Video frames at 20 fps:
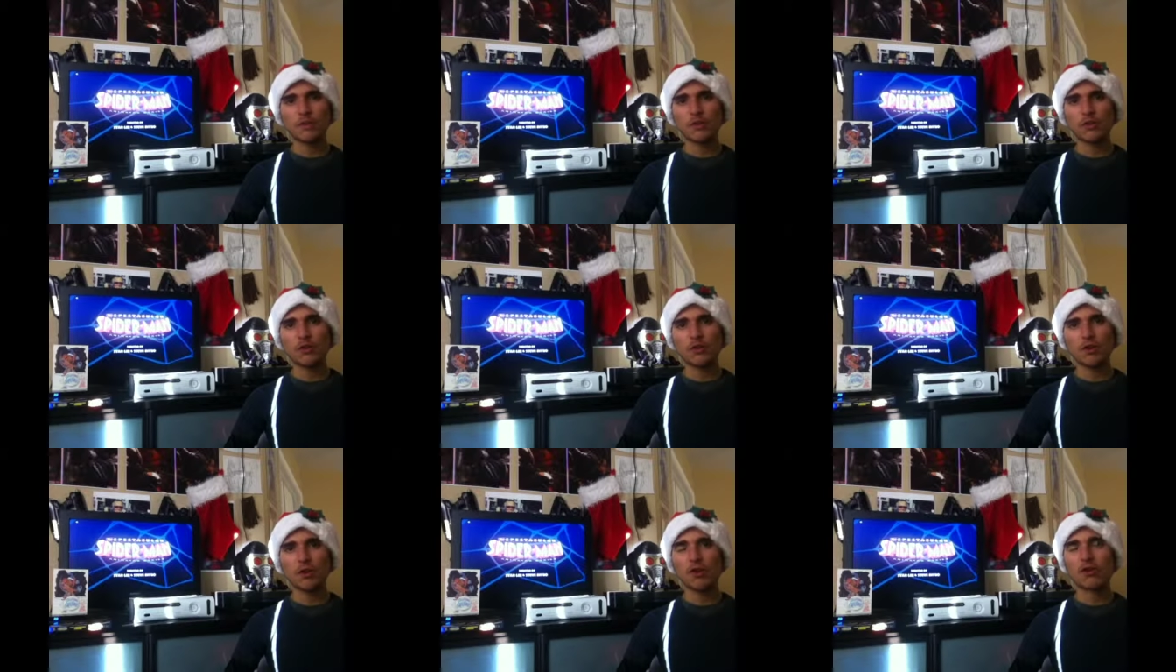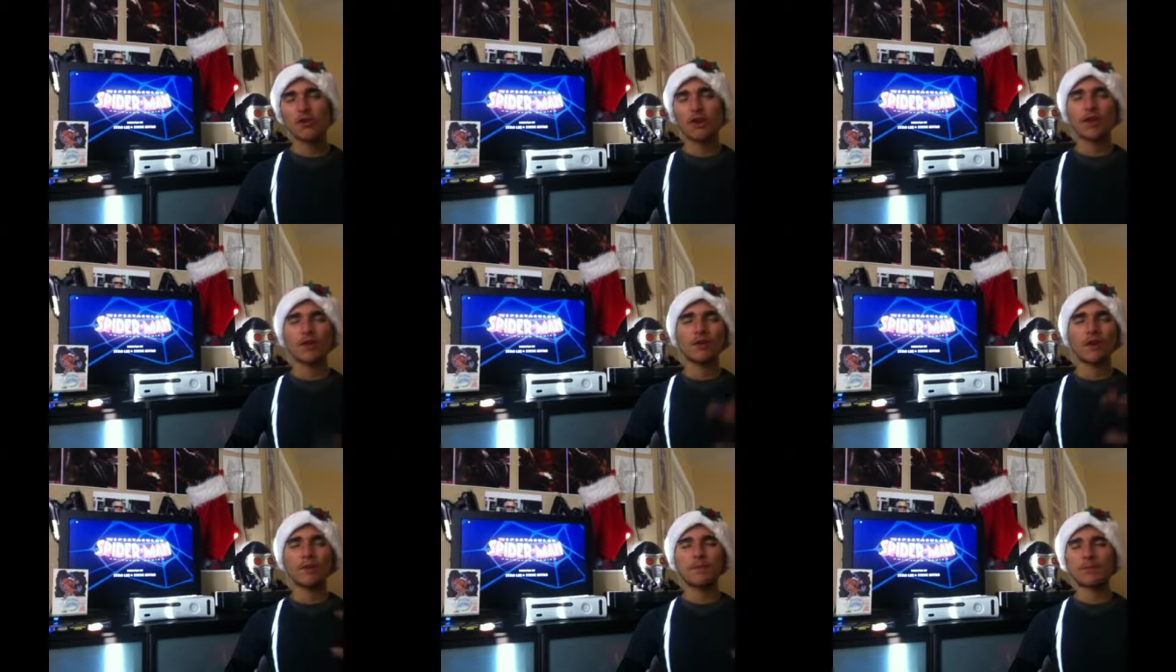like later
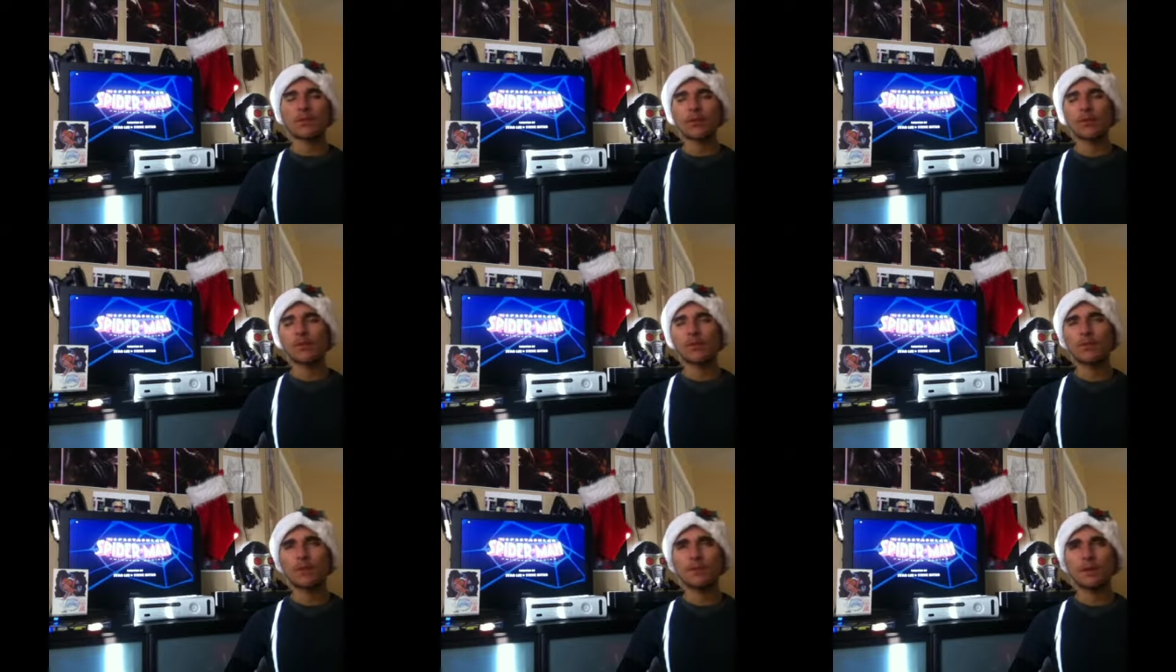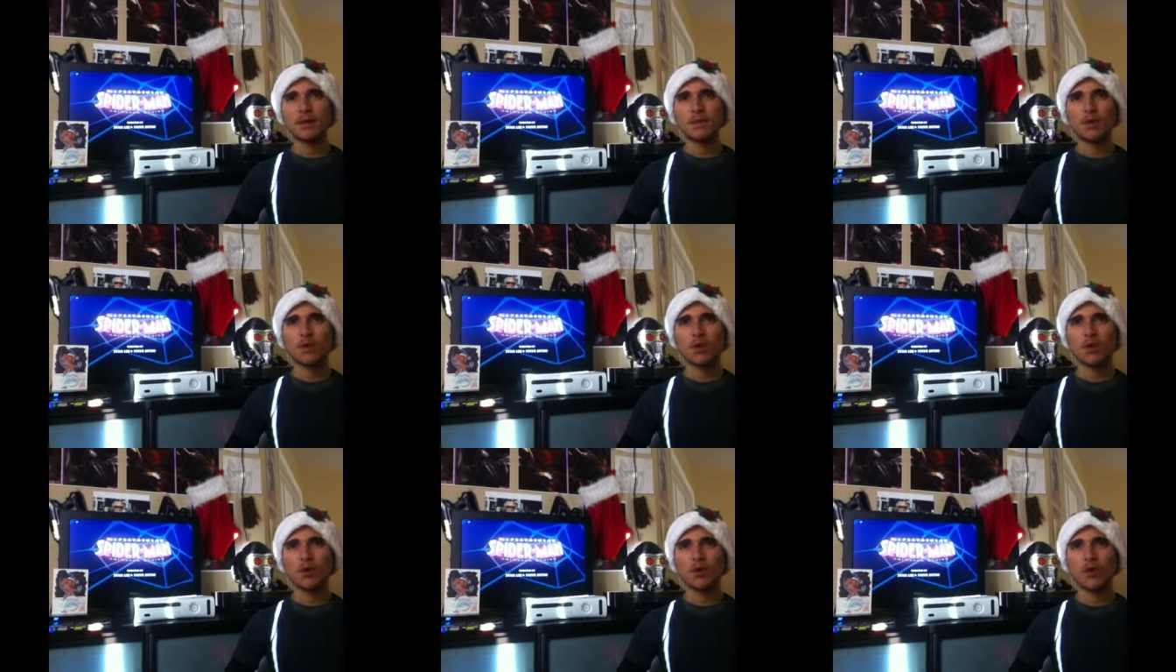episode, would be more
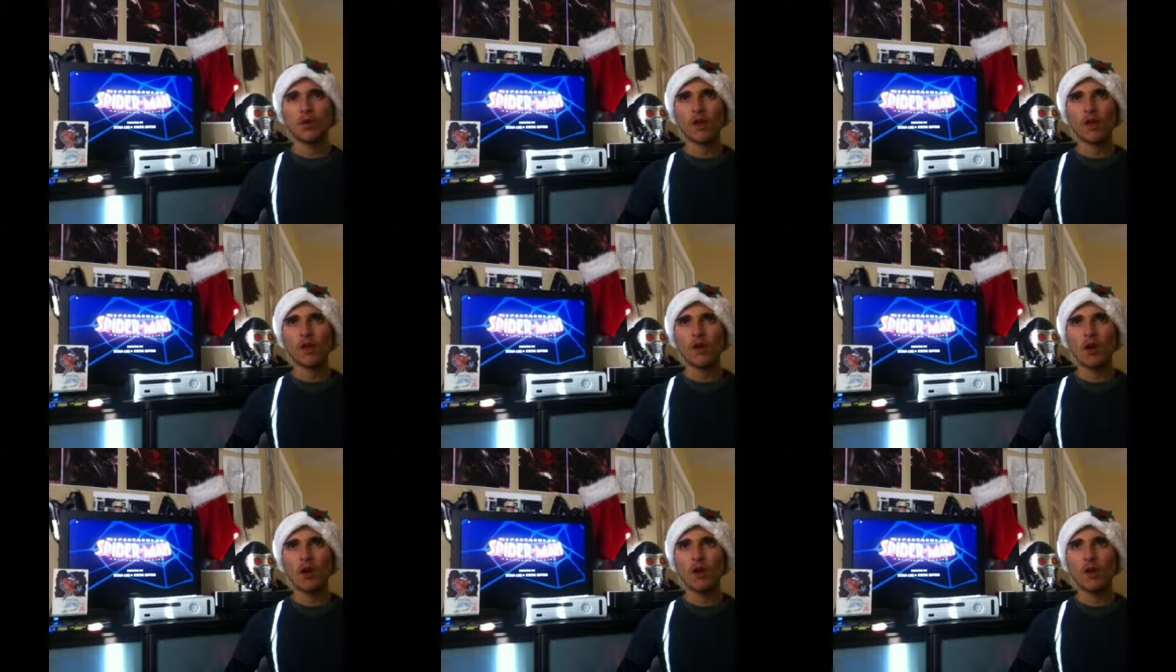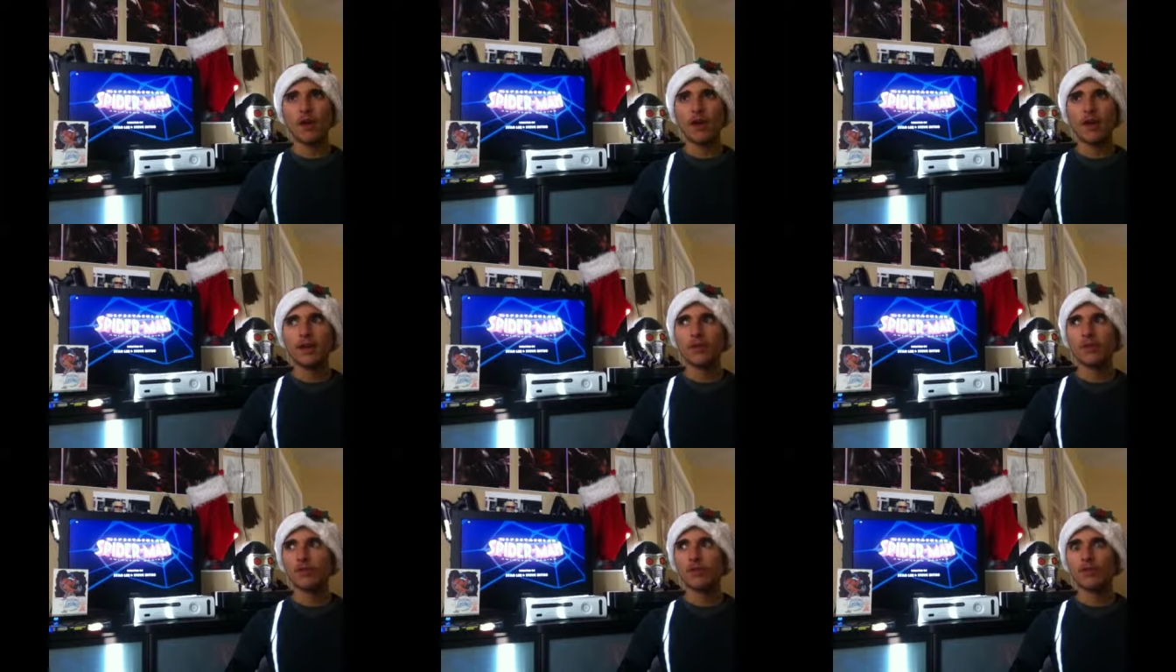like, oh hey, here's
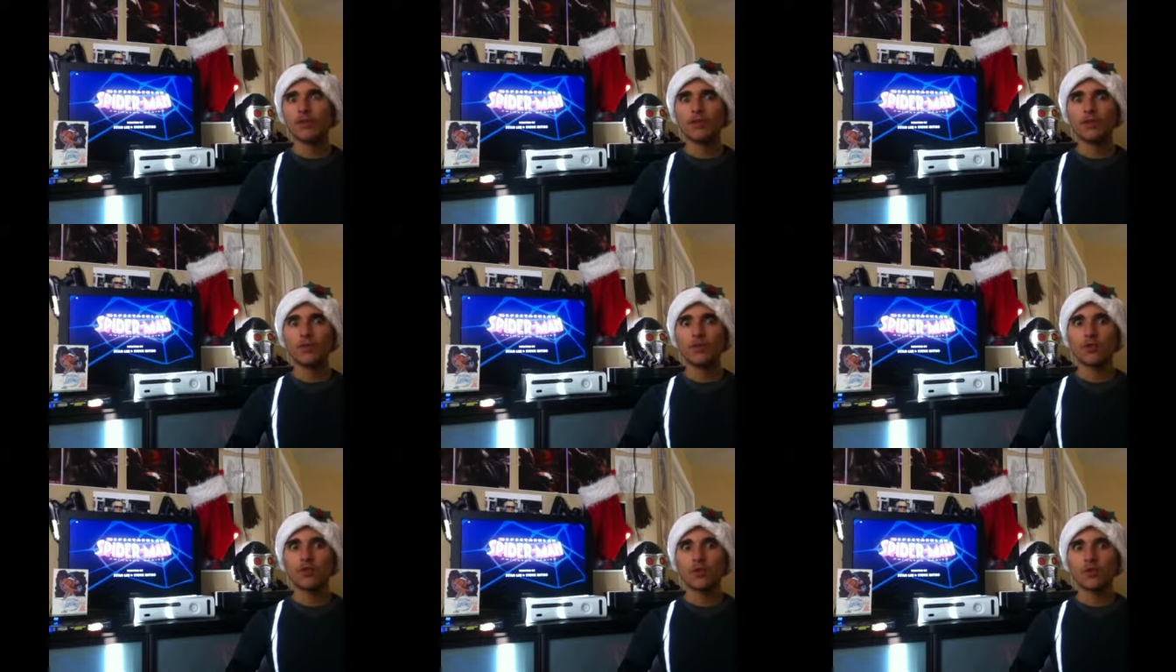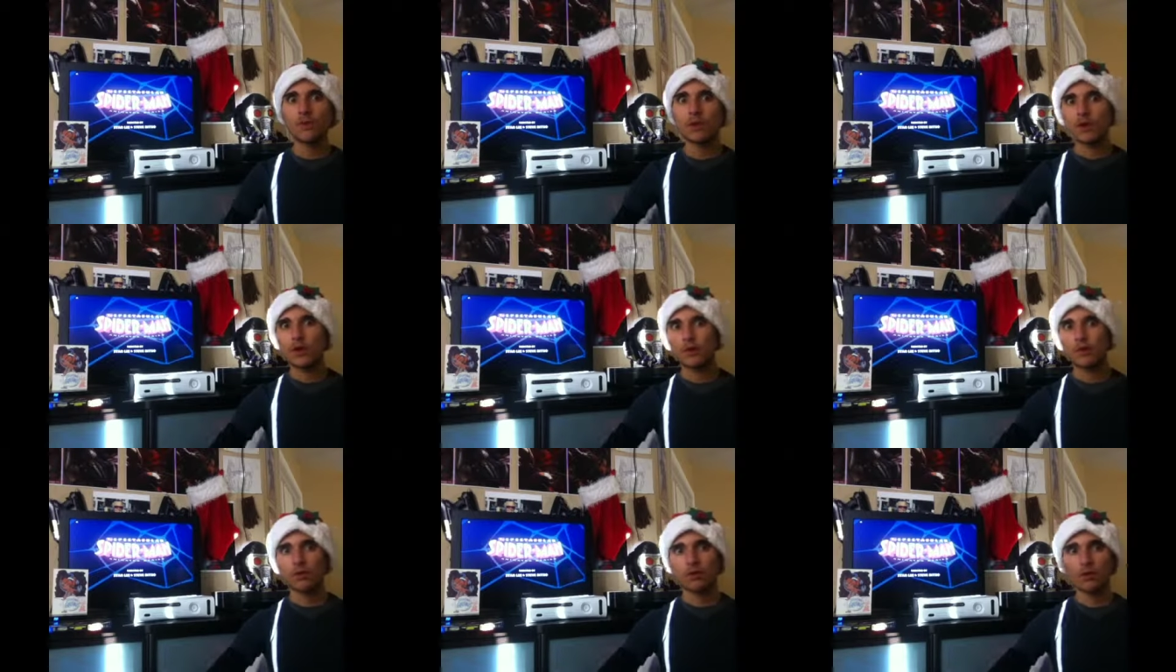a new superhero